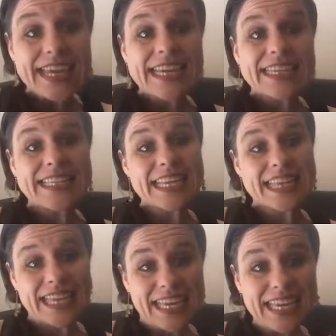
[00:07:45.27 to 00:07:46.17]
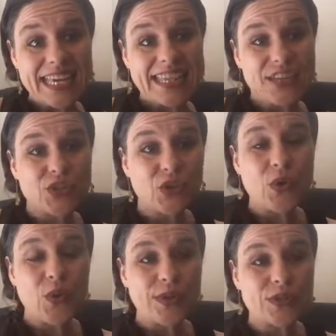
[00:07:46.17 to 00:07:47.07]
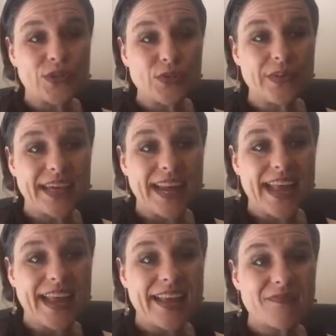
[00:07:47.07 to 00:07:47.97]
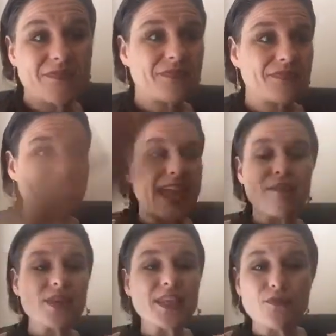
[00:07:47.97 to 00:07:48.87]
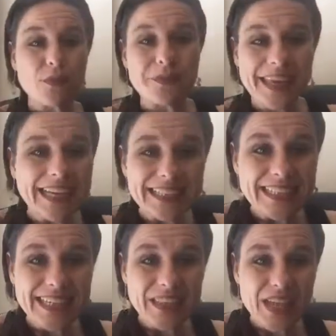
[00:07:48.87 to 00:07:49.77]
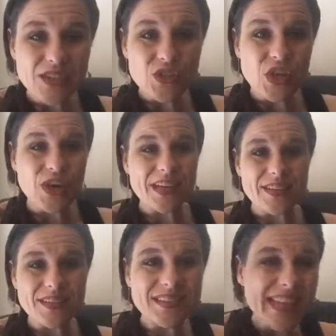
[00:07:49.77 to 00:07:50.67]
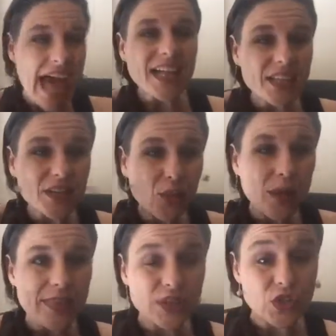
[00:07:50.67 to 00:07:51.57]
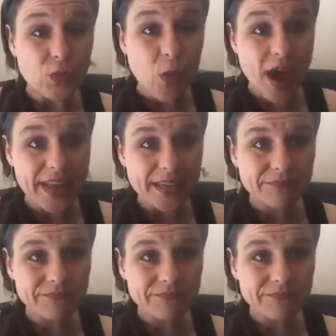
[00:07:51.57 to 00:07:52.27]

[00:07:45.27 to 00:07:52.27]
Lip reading: to think that you're going to get everything from beginning to end in that song exactly the way that you want it